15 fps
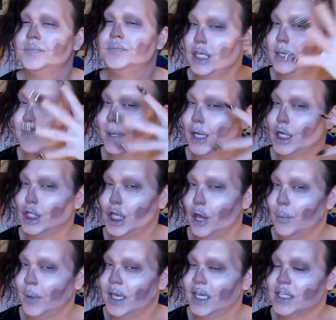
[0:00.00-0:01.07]
keep it
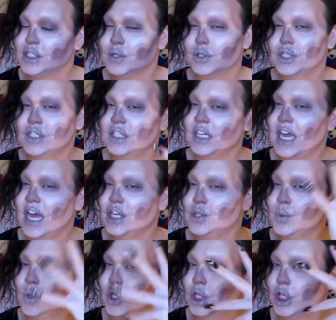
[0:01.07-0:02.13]
glowy. So just the
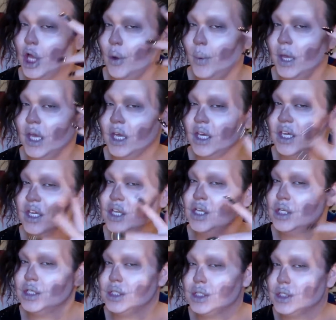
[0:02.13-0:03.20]
casual glowing
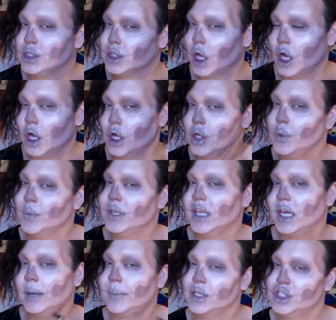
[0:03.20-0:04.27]
skull with
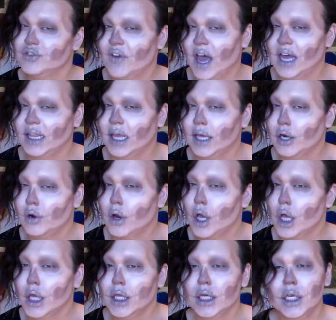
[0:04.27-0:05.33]
like a bunch of highlighter
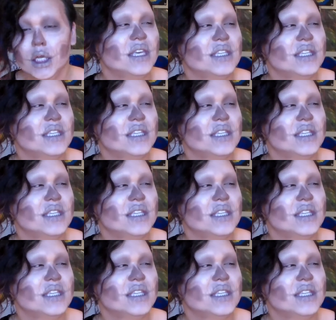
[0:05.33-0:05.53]
on.